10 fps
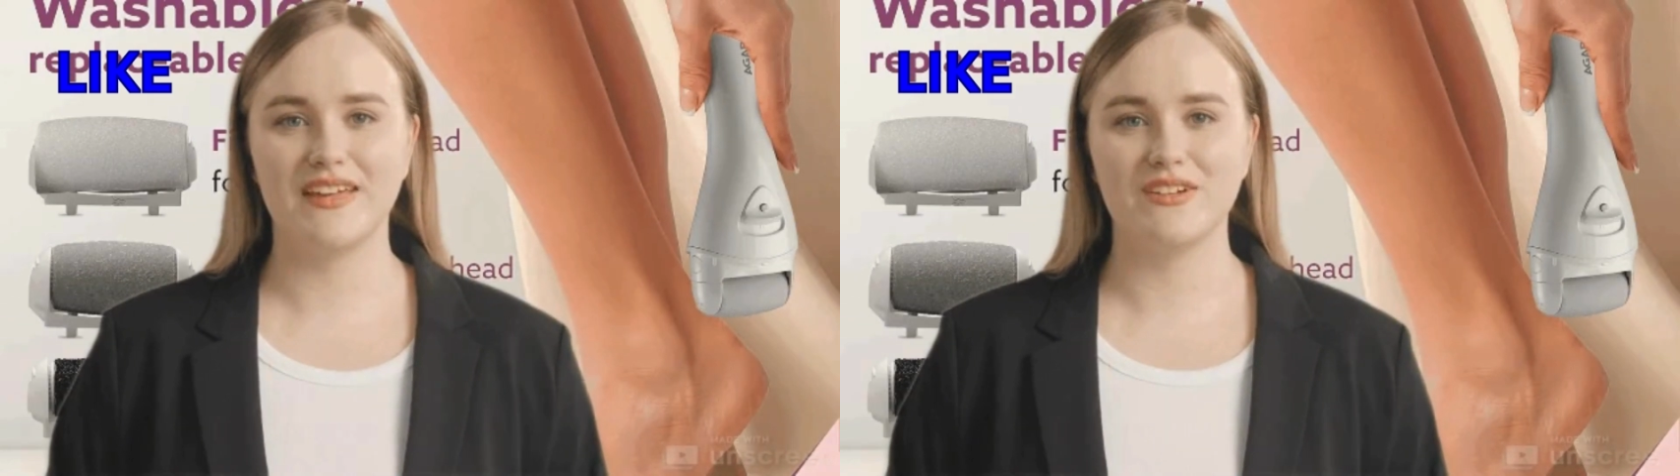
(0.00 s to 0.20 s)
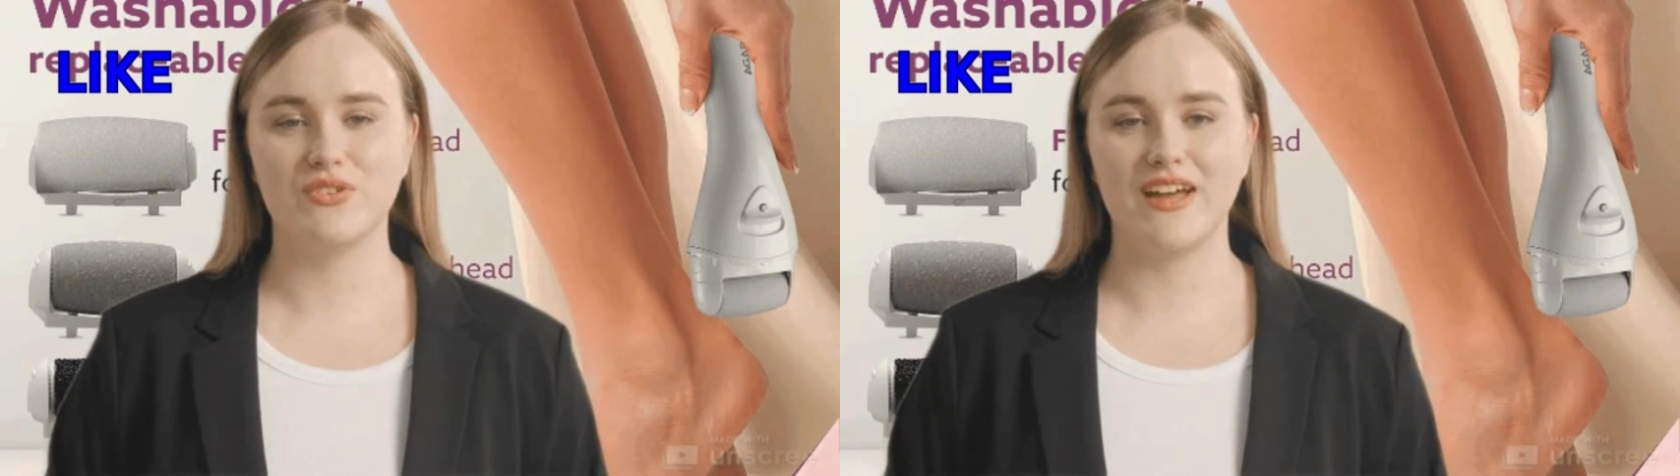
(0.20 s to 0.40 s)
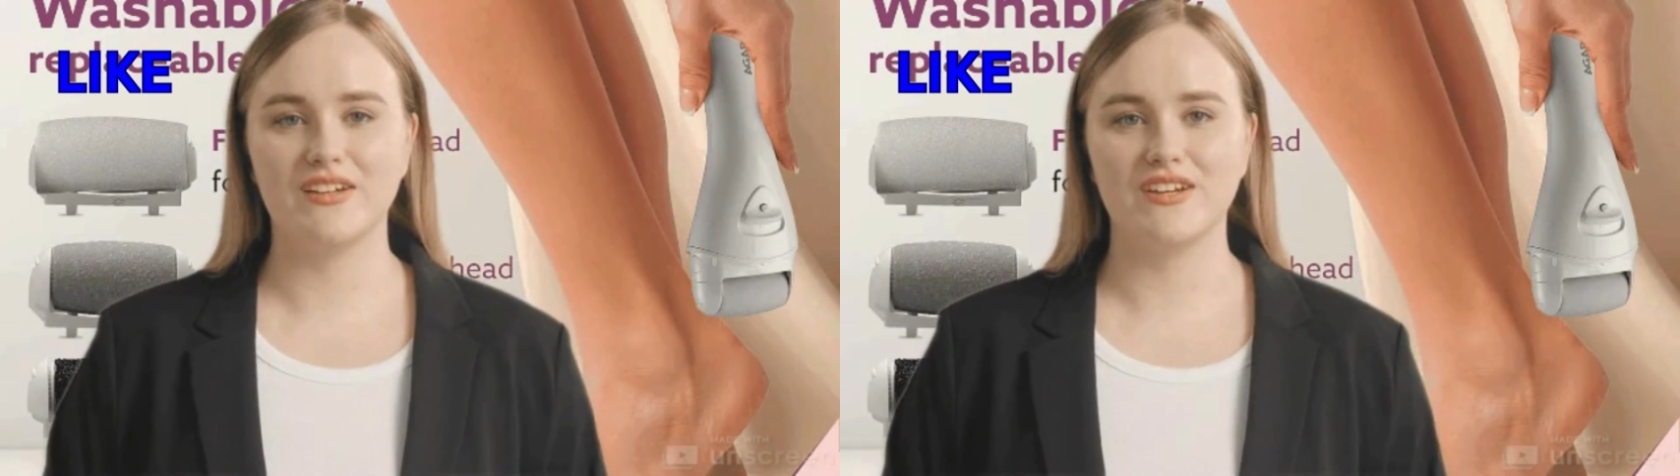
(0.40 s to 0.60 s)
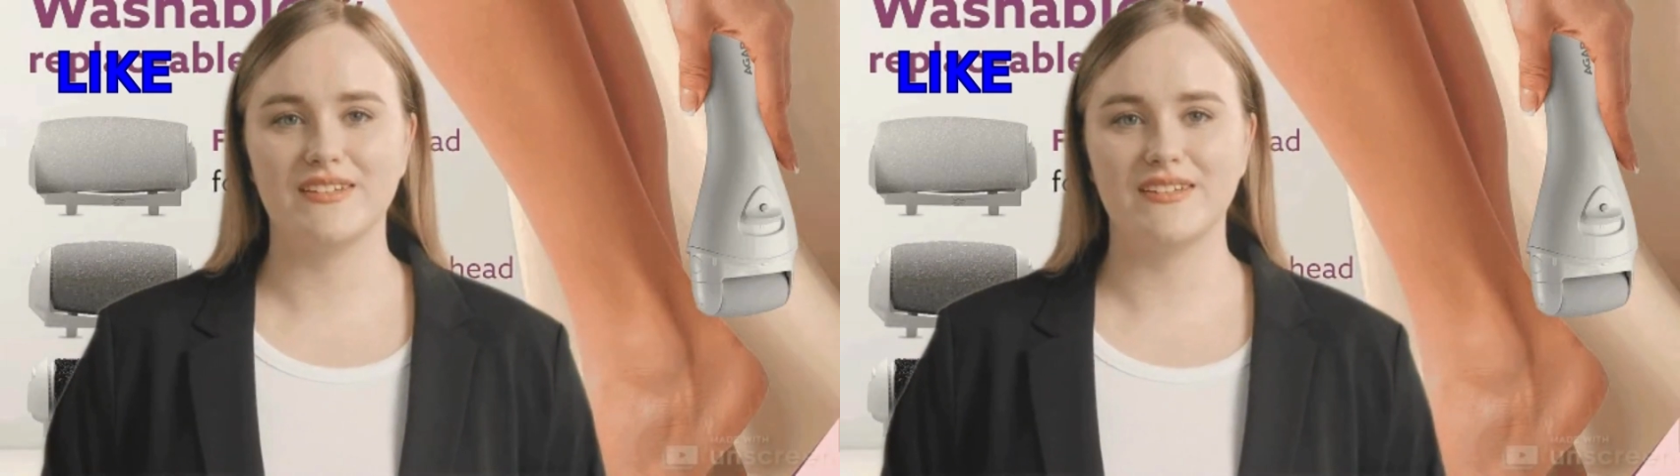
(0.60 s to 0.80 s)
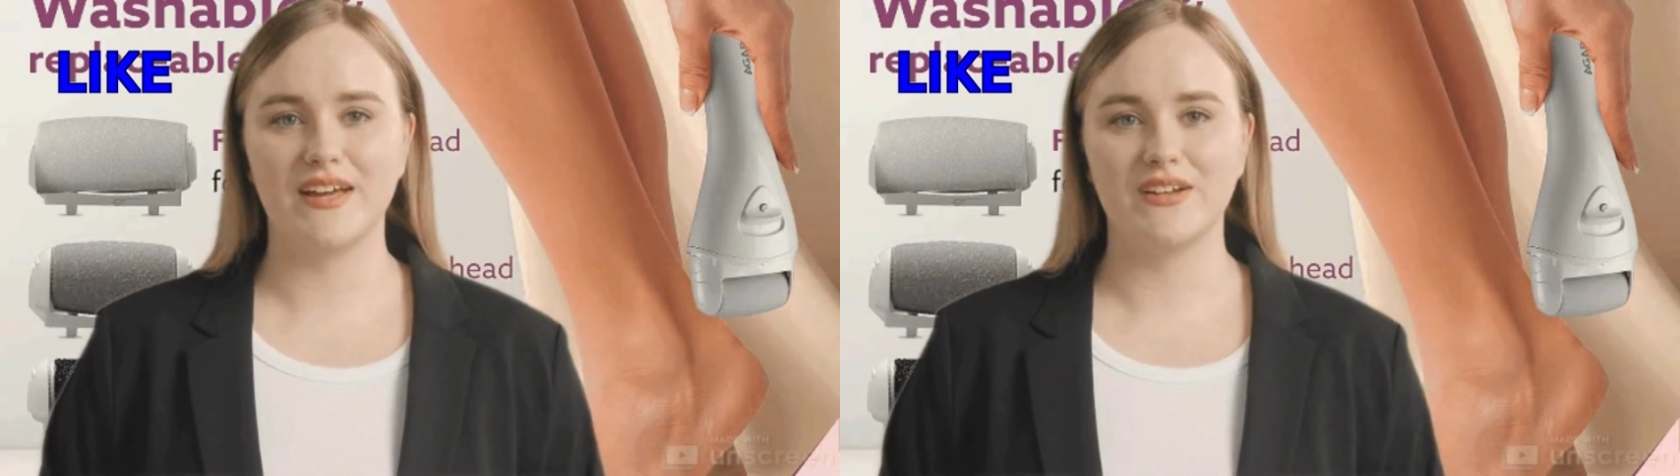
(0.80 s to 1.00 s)
cells.
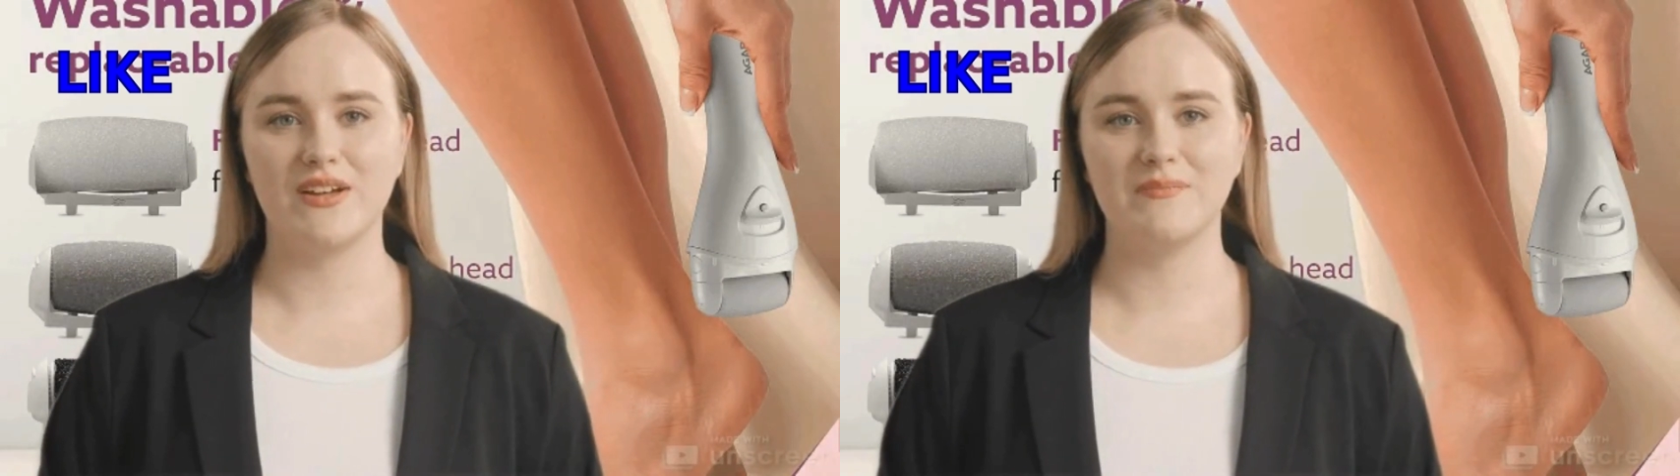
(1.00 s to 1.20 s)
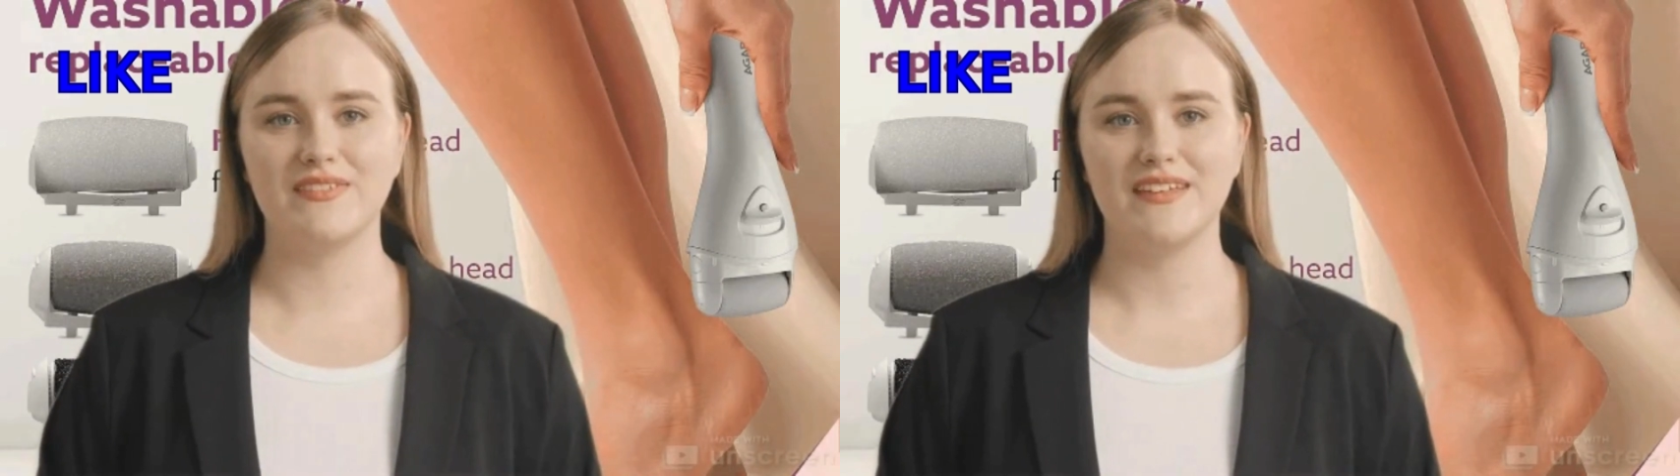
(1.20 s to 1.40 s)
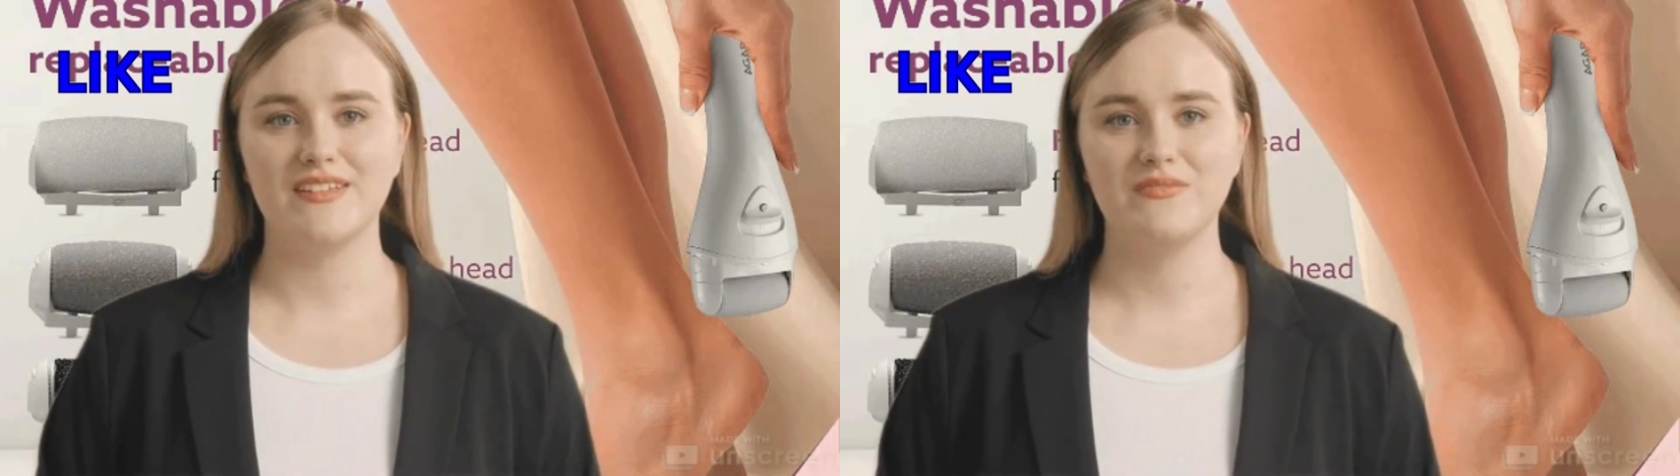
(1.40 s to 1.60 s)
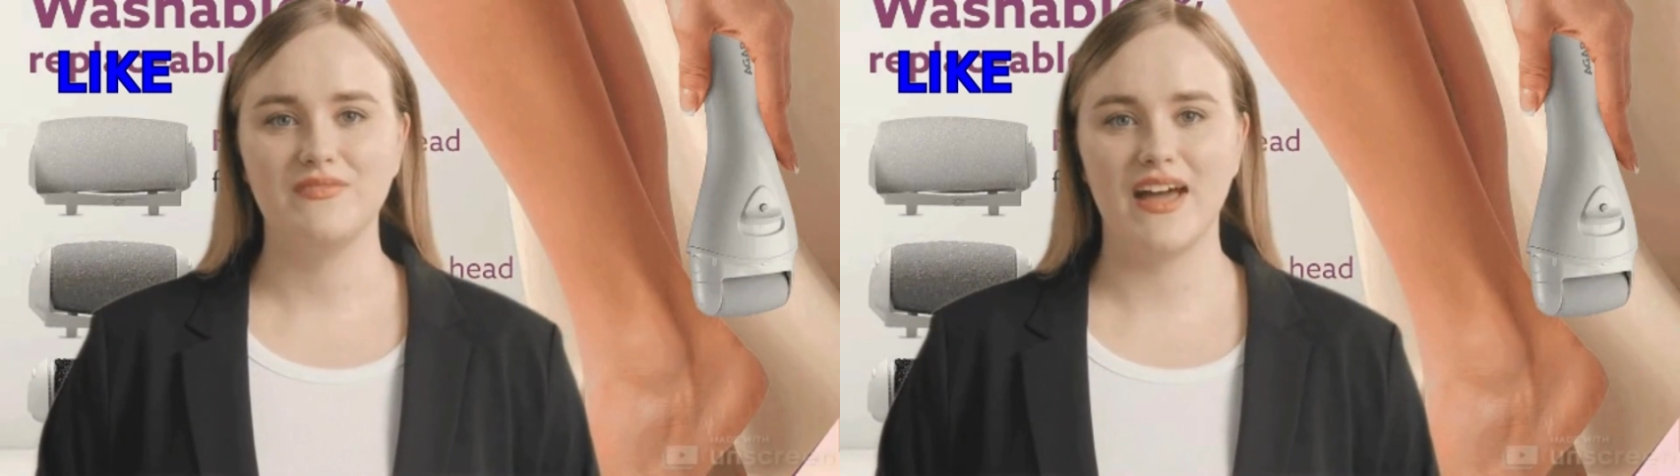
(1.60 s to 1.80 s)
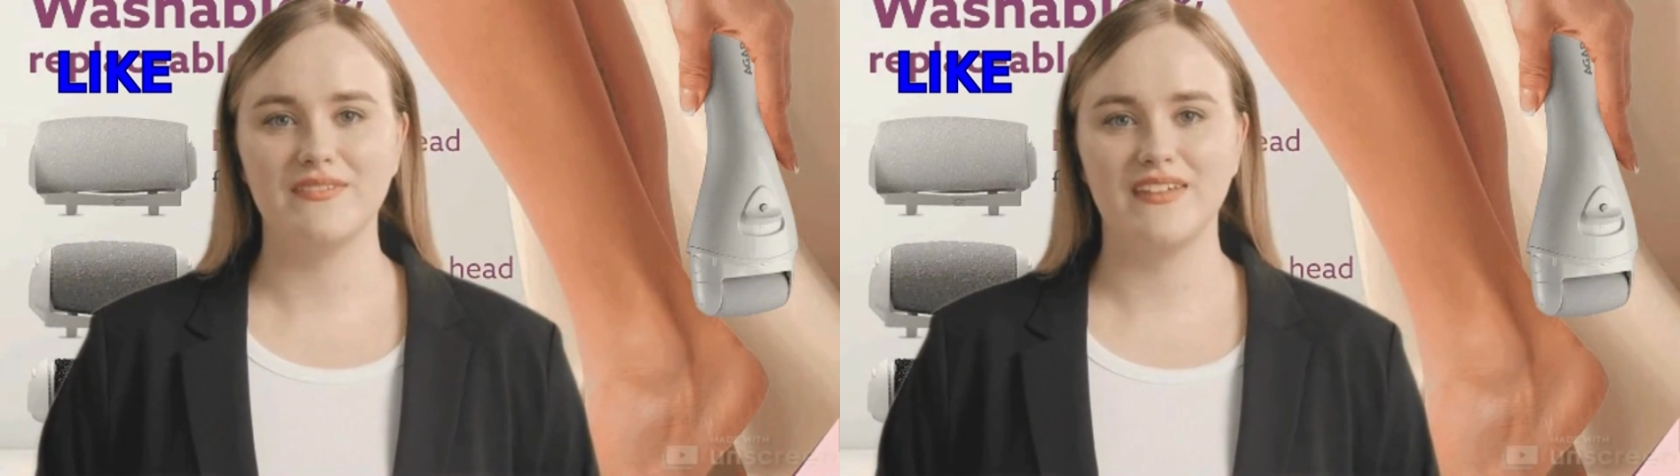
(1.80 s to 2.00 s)

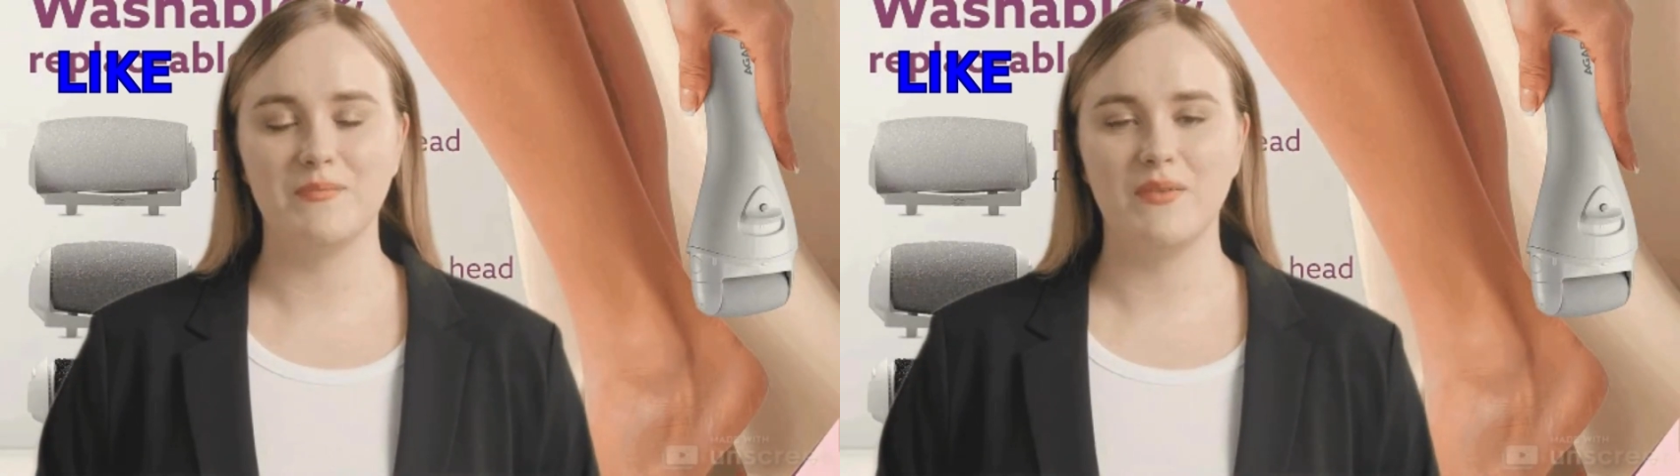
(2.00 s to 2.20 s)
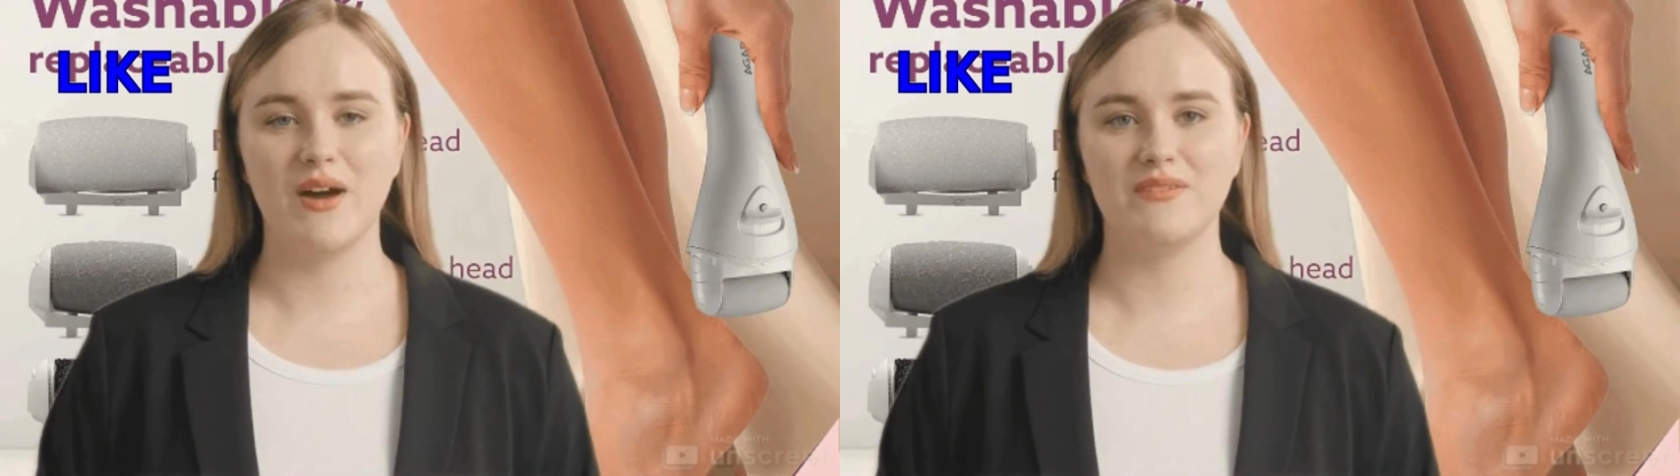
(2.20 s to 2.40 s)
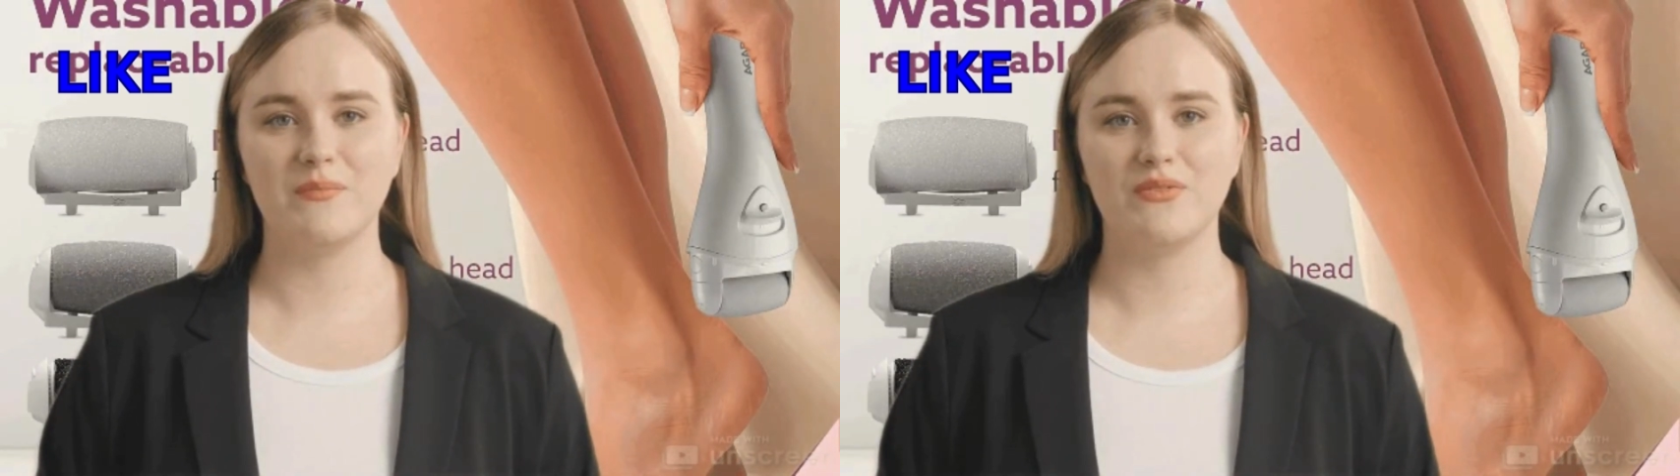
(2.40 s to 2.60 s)
Unlike traditional